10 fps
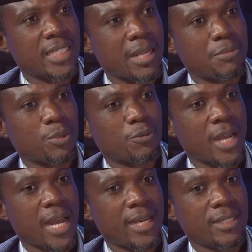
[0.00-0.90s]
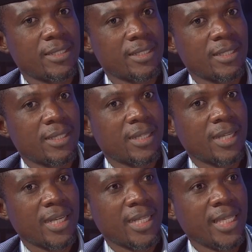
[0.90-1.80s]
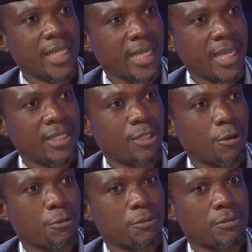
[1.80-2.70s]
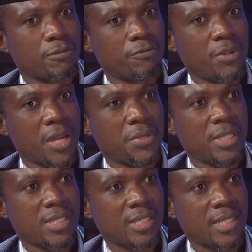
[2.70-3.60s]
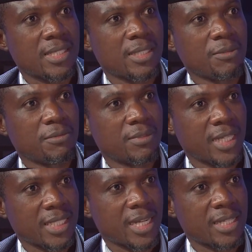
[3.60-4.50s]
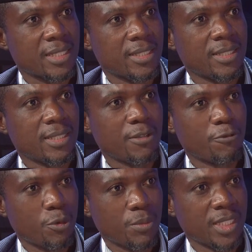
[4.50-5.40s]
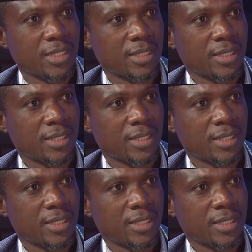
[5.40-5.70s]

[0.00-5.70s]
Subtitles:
times, you've had leakage of very sensitive national security information.